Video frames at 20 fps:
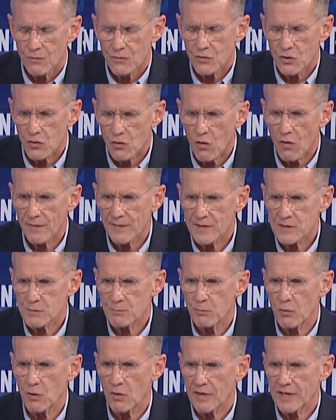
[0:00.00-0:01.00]
took on this
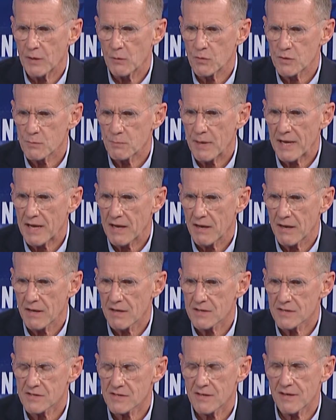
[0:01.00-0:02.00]
book, it was
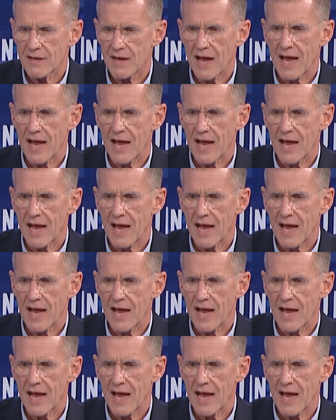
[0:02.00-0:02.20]
because